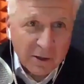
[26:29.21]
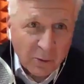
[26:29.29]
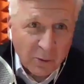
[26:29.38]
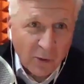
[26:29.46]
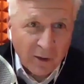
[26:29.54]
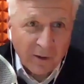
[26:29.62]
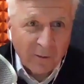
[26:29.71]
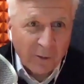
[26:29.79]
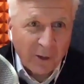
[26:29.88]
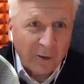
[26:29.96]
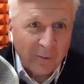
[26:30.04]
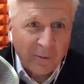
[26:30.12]
is
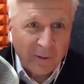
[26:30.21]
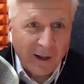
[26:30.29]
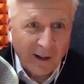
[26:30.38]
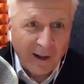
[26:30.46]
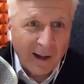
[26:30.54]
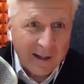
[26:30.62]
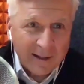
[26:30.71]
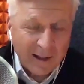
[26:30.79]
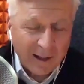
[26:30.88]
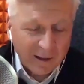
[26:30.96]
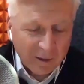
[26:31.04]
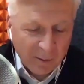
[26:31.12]
where I
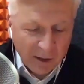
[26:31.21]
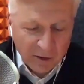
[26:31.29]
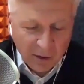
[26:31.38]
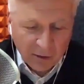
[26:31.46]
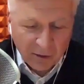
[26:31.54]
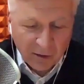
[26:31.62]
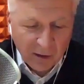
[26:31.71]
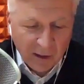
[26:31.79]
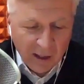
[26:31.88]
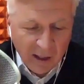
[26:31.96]
said to my children,